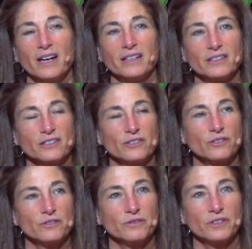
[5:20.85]
I just
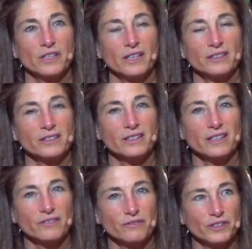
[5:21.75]
do the I just
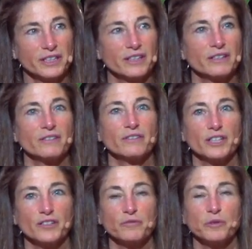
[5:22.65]
kind of forgive
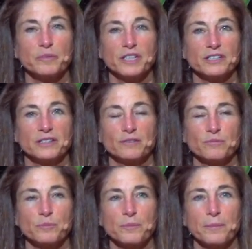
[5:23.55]
and give
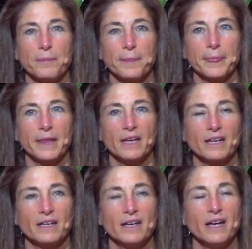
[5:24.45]
permission.
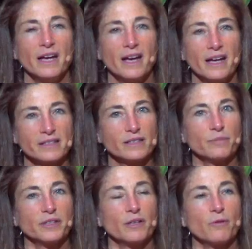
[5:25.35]
Okay? And
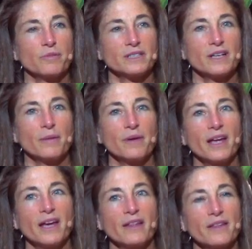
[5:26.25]
something opens up.
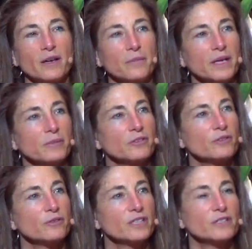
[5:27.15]
And then I'm able
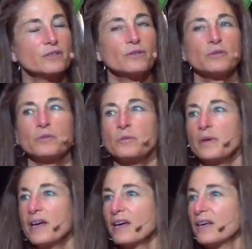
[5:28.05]
to
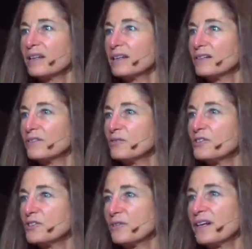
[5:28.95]
resume and do
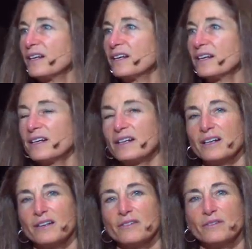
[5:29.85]
the training